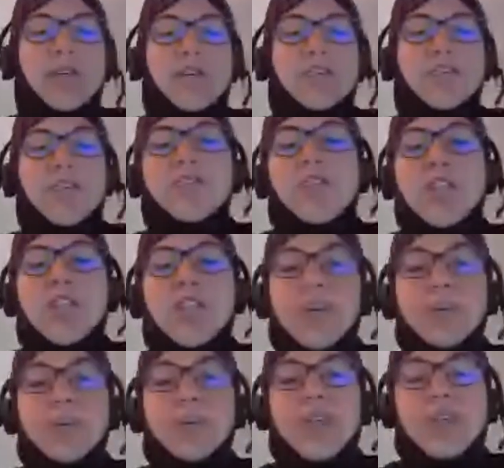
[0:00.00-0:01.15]
Service
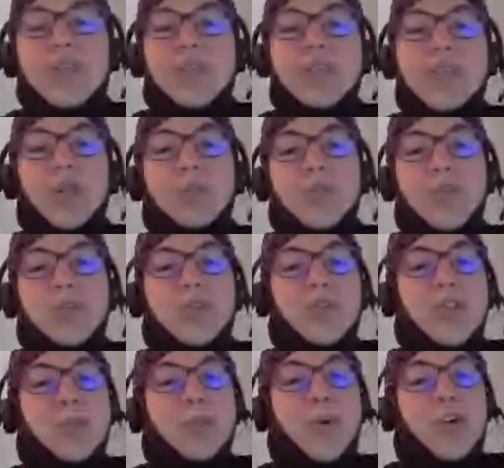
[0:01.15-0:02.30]
Fabric is an open
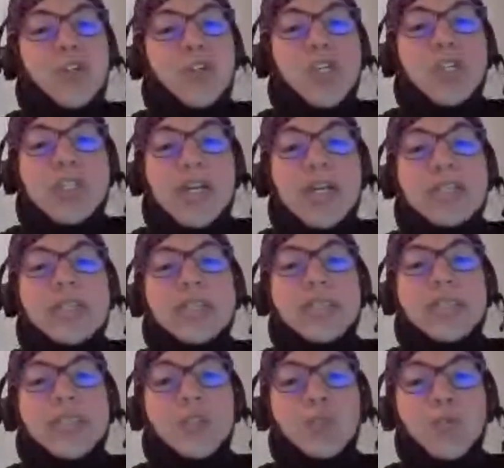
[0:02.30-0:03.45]
source project and
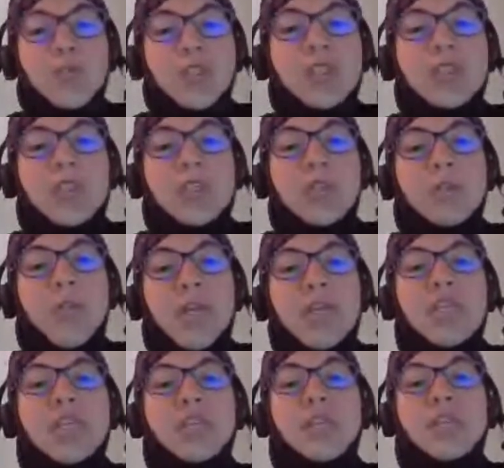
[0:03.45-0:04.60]
it's used in
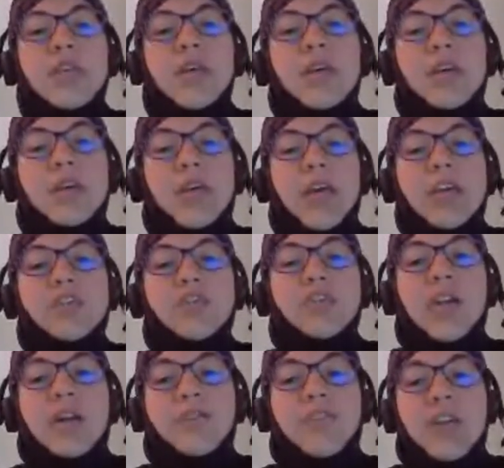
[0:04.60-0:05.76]
many
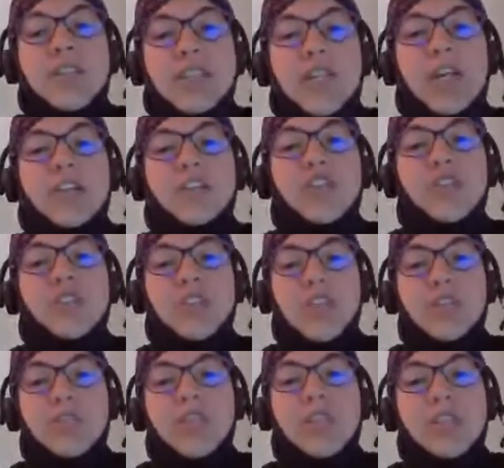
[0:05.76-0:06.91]
Azure infrastructure
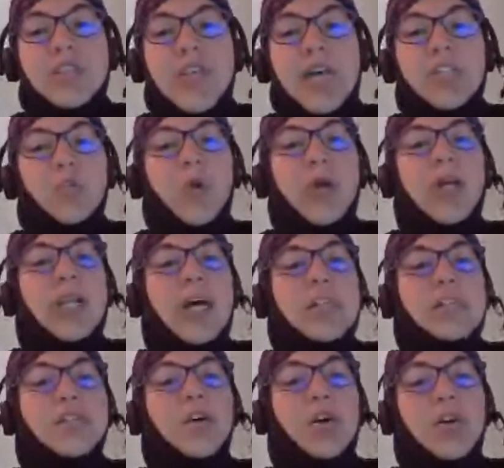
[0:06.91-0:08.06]
services as well
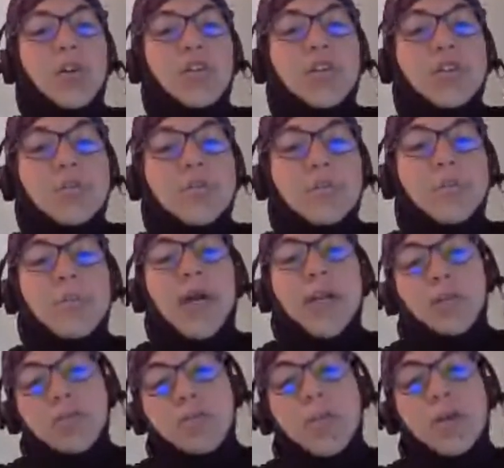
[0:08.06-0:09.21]
as other
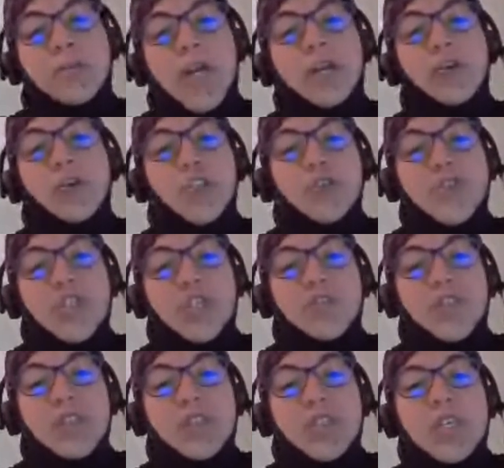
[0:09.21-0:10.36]
Microsoft
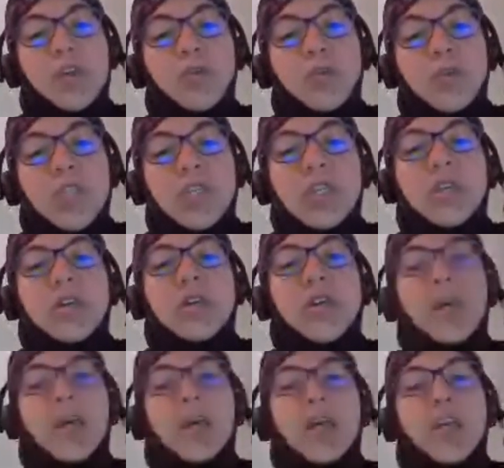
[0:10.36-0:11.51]
services, including
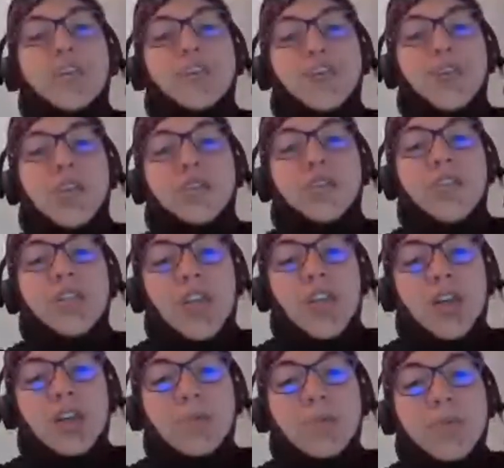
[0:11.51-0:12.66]
Azure Event
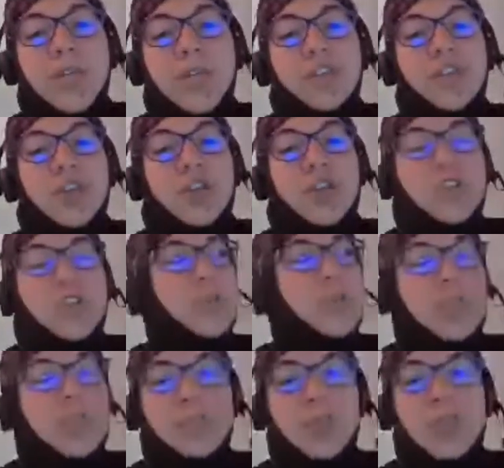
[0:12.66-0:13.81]
Hub, Azure Cosmos
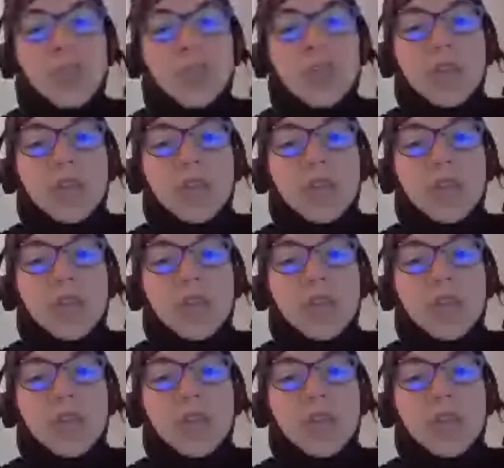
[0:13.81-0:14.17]
DB,